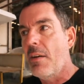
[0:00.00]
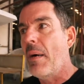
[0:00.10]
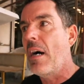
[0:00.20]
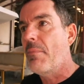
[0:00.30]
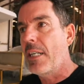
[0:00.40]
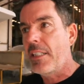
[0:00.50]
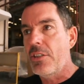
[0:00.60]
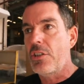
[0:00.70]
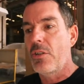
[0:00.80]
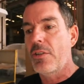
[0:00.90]
about
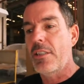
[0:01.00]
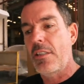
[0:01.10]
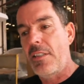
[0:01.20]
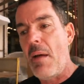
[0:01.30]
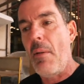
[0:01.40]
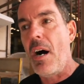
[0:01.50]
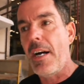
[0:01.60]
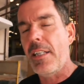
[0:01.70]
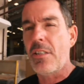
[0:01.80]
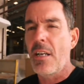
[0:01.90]
making sure that step
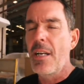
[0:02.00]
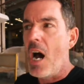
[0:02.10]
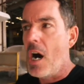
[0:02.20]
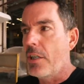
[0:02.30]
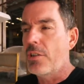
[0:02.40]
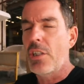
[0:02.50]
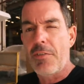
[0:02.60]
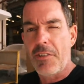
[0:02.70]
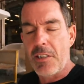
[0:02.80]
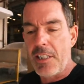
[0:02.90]
heights aren't
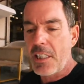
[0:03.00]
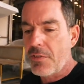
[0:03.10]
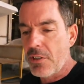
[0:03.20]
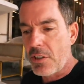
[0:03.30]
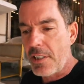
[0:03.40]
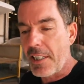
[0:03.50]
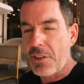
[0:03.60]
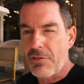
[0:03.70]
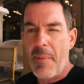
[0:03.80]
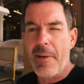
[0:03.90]
just for the 6'6"
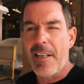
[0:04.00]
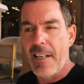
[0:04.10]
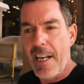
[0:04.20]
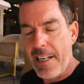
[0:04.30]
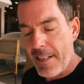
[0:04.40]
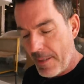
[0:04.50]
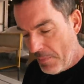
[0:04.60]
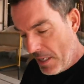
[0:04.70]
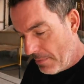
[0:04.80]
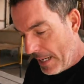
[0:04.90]
strapping Canadian,
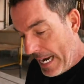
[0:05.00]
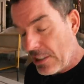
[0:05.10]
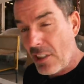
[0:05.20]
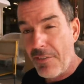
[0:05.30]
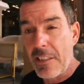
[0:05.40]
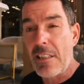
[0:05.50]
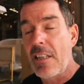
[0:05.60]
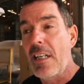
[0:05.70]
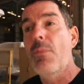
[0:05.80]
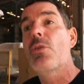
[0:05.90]
but actually for the
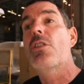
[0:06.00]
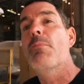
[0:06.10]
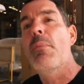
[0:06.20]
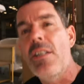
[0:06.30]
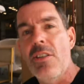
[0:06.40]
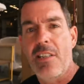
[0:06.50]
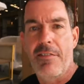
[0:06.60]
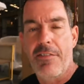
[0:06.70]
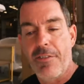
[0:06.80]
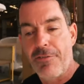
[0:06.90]
slightly more
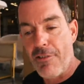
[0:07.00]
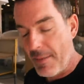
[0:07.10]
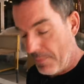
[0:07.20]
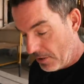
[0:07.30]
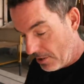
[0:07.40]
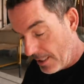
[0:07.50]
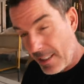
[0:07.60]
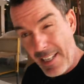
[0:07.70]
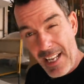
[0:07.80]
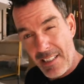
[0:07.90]
diminutive frame. So
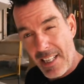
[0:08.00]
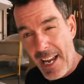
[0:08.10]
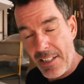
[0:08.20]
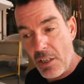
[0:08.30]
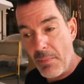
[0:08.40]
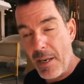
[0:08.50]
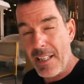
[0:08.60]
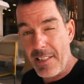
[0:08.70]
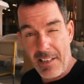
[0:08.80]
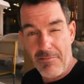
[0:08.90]
let's get into that engine bay
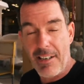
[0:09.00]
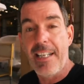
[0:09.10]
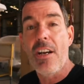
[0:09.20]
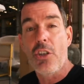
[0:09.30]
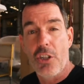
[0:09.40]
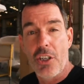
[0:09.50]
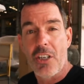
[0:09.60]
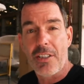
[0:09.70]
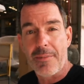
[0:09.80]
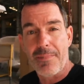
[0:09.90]
and take a really good look.